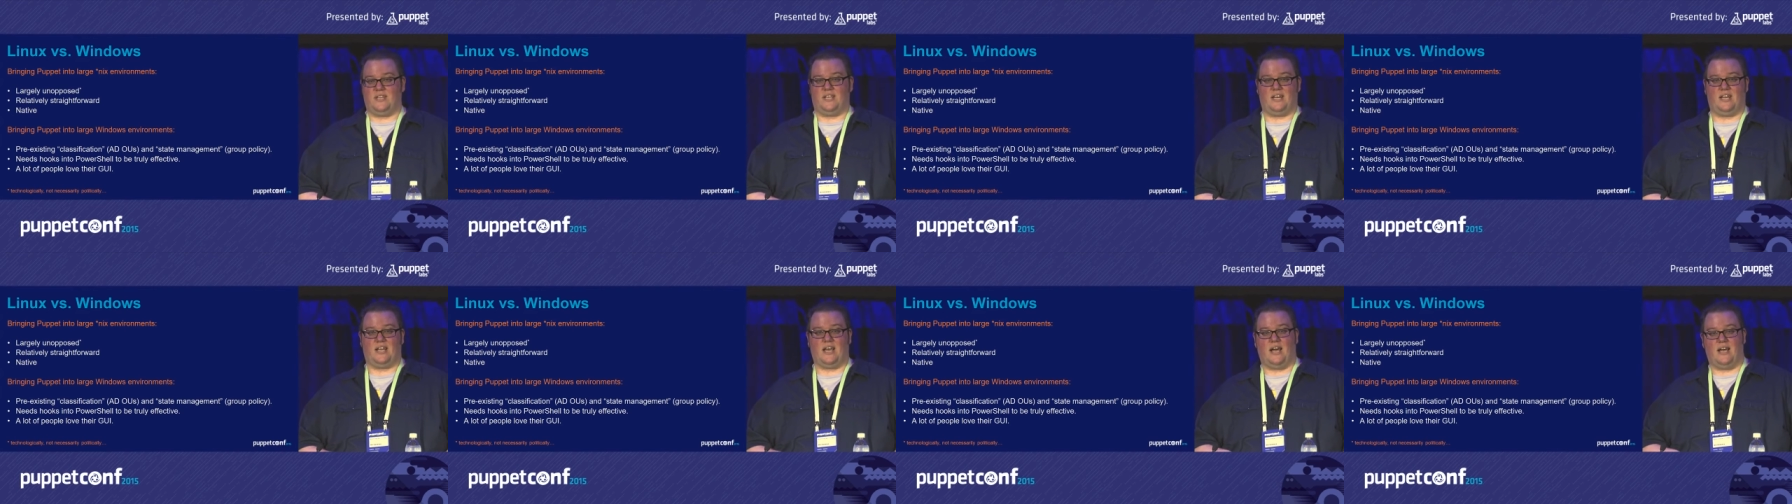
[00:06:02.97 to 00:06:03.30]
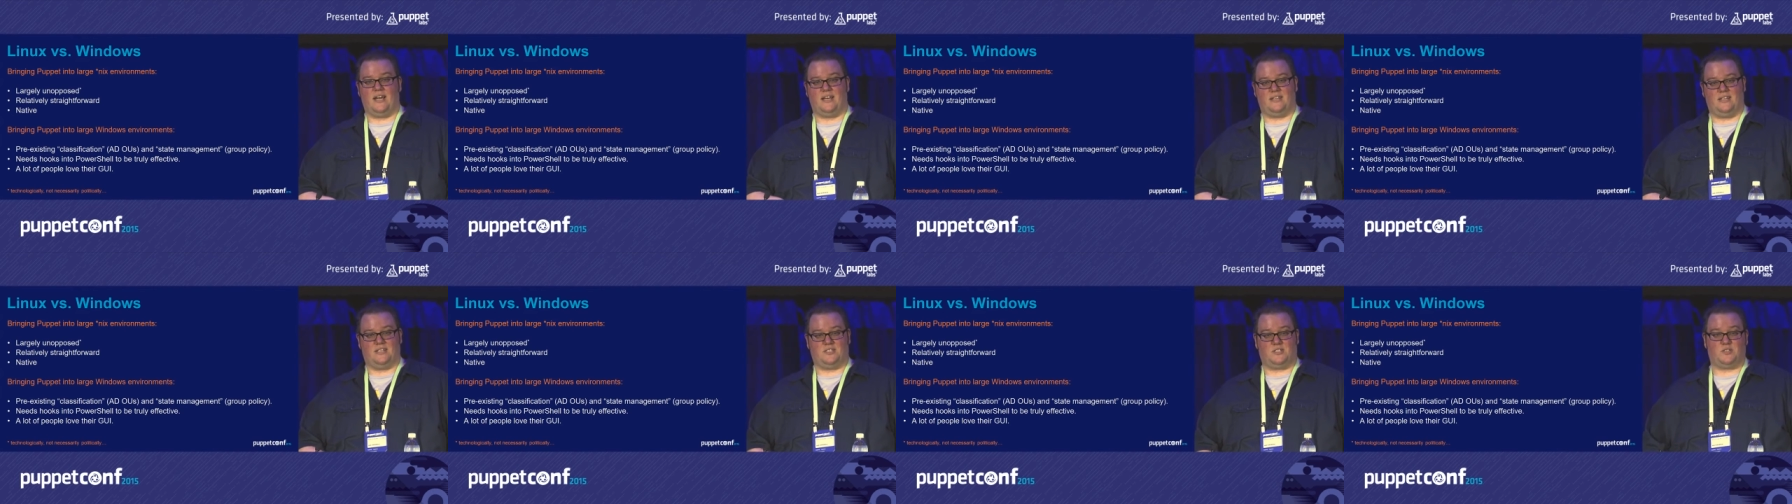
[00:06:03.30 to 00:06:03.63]
than a
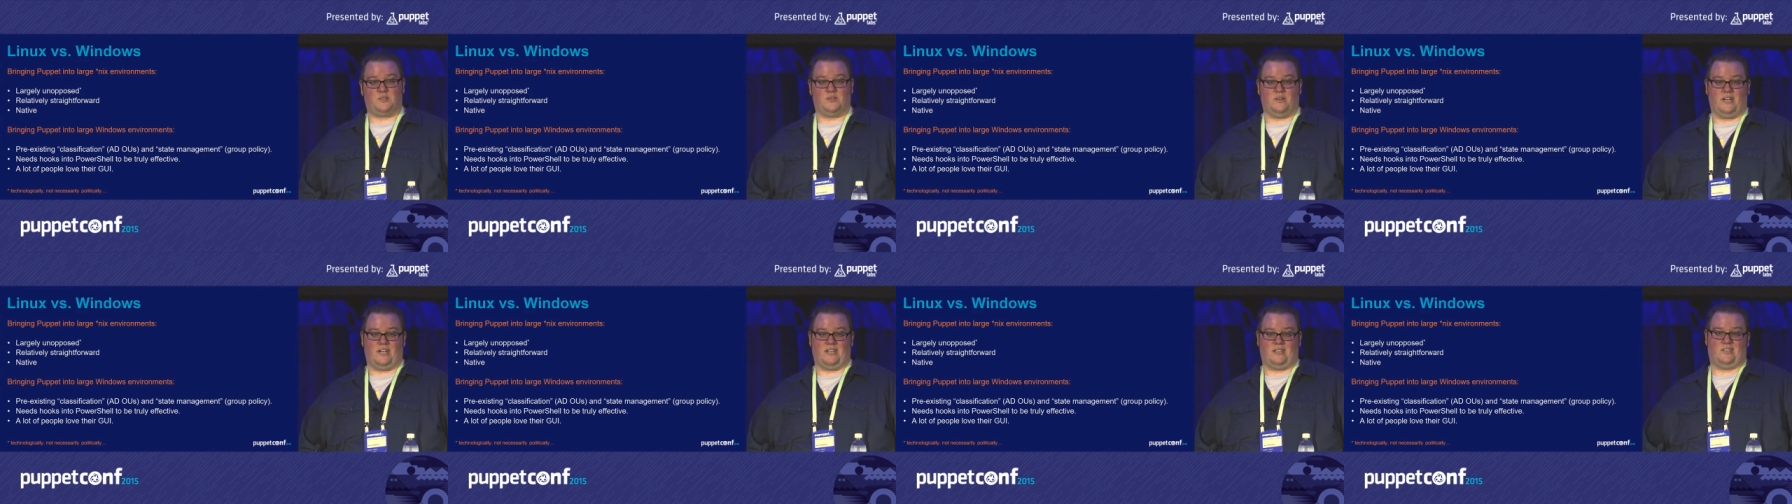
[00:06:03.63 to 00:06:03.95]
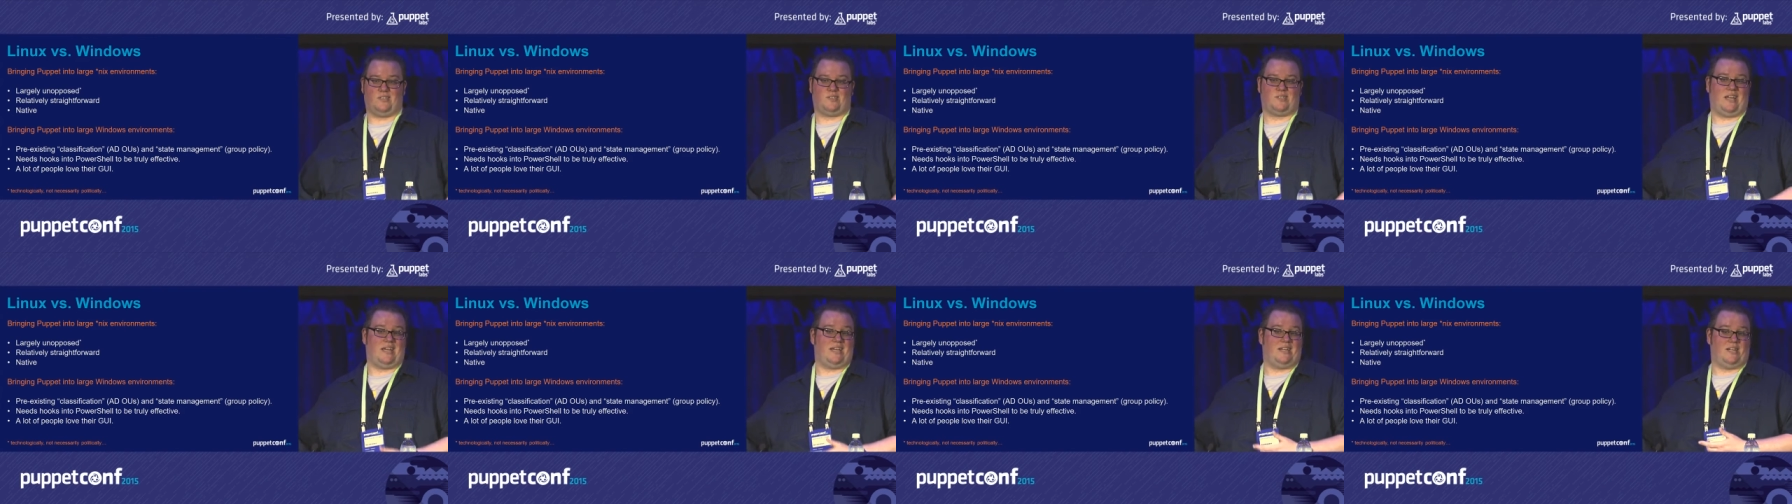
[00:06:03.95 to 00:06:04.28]
guy that's trying to
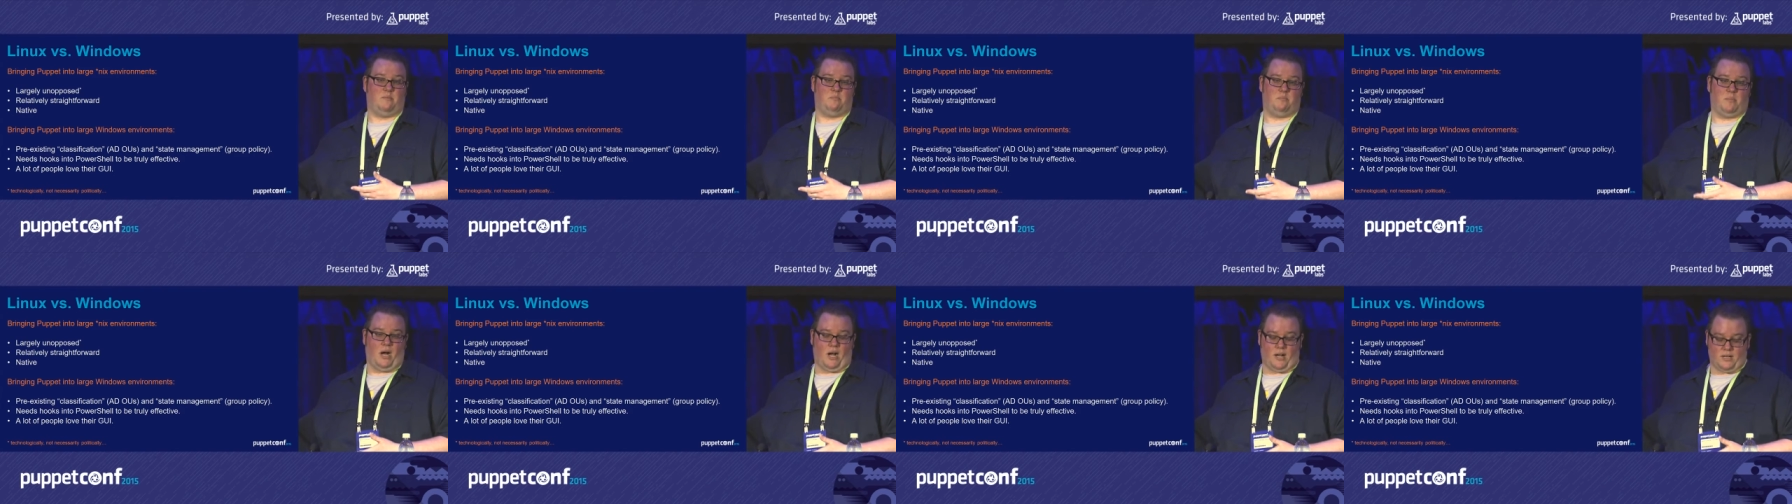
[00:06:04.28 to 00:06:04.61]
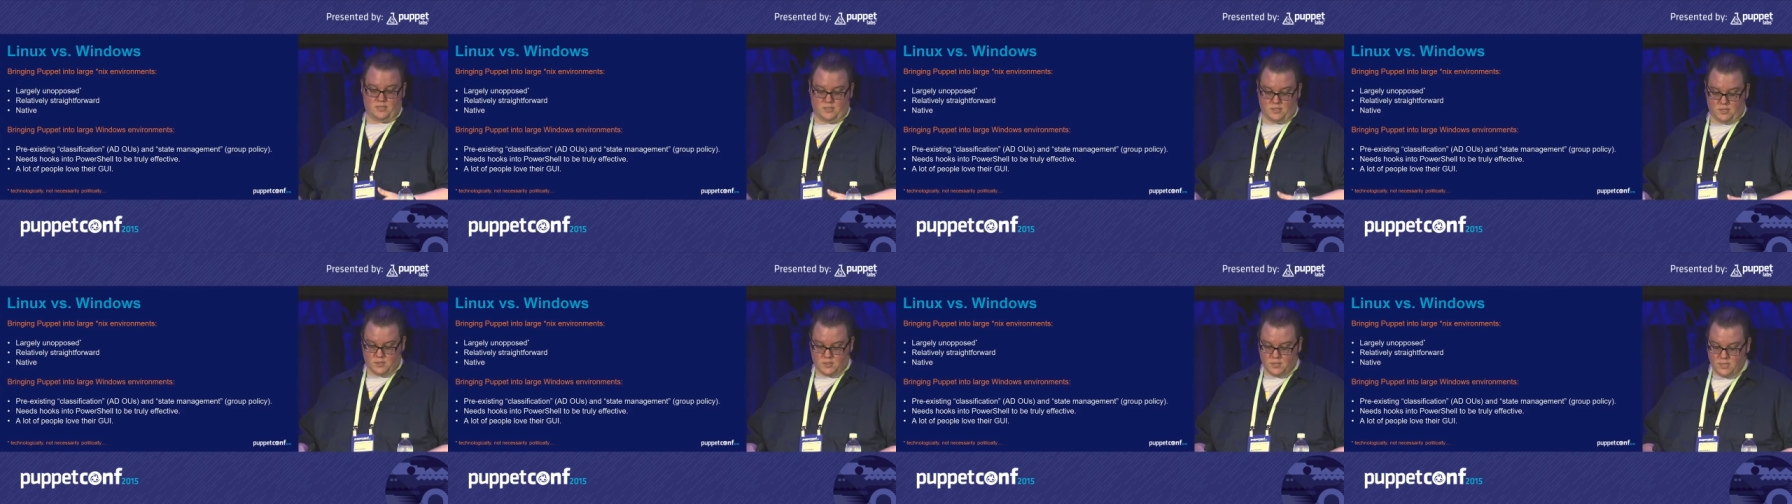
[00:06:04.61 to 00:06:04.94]
stand up
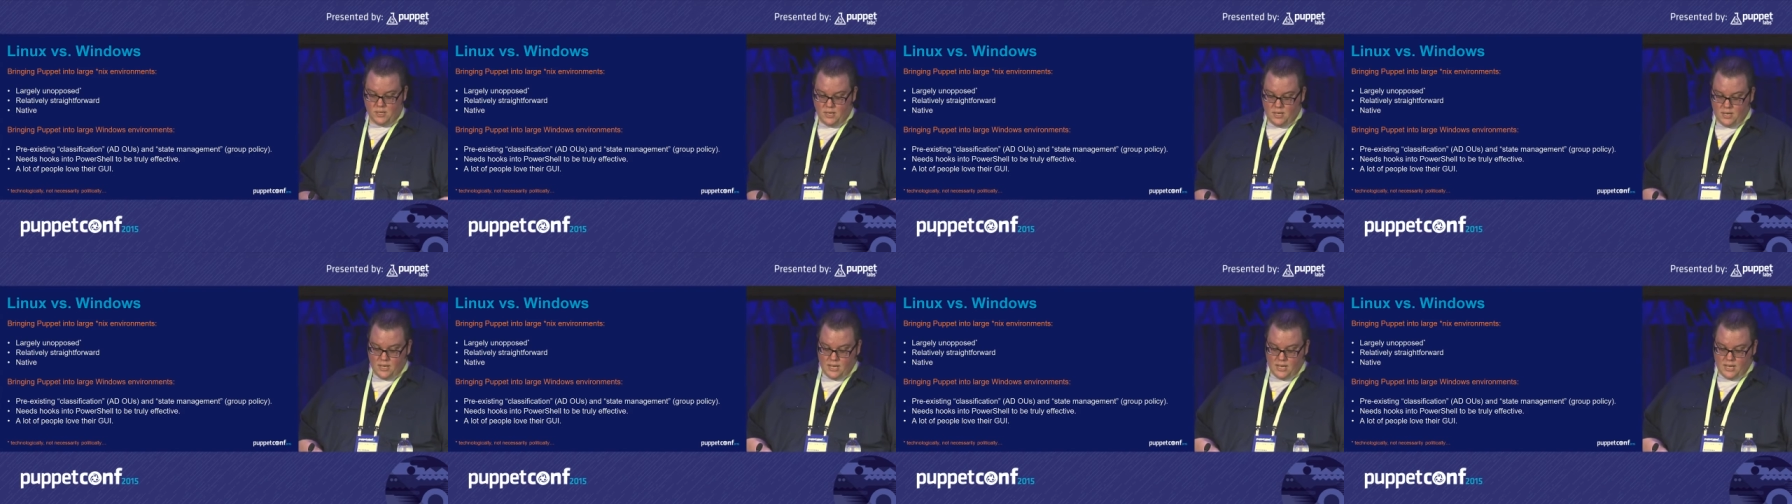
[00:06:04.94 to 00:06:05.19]
boxes.